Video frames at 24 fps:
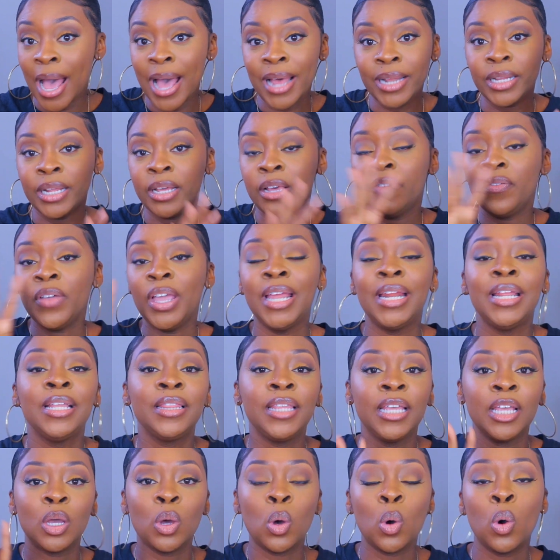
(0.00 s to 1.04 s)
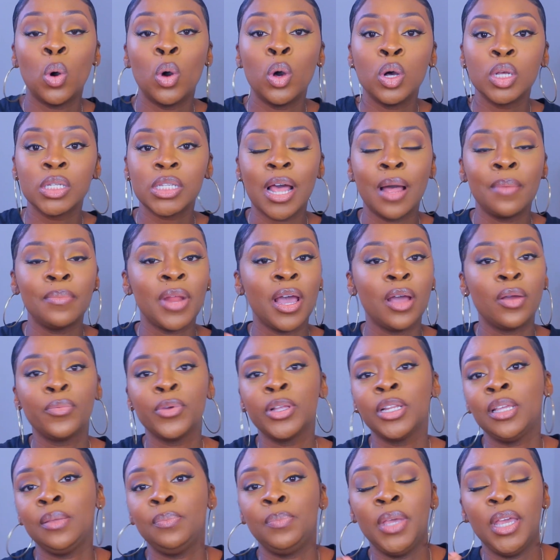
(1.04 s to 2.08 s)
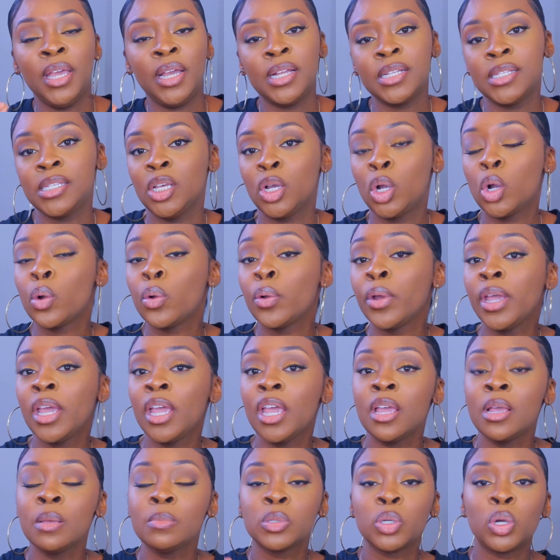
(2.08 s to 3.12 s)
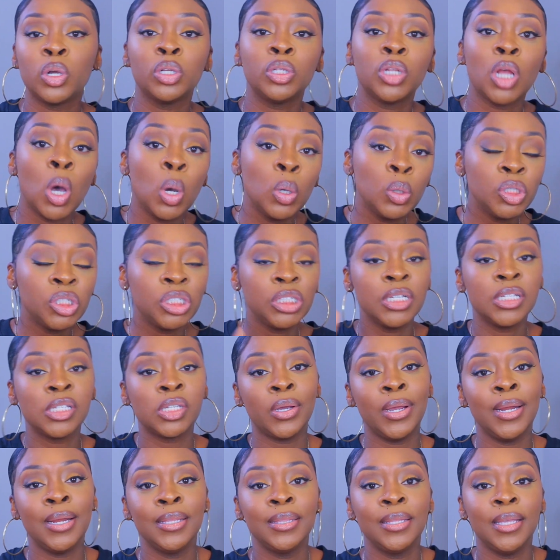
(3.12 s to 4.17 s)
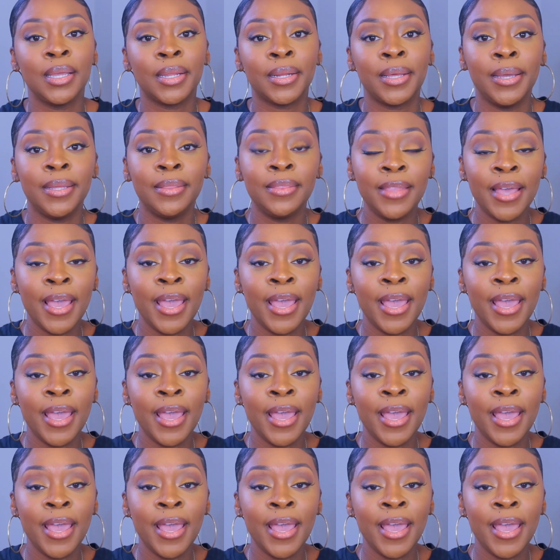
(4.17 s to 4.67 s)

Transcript: I love anything oils. I'm not really big into creams or lotions or anything like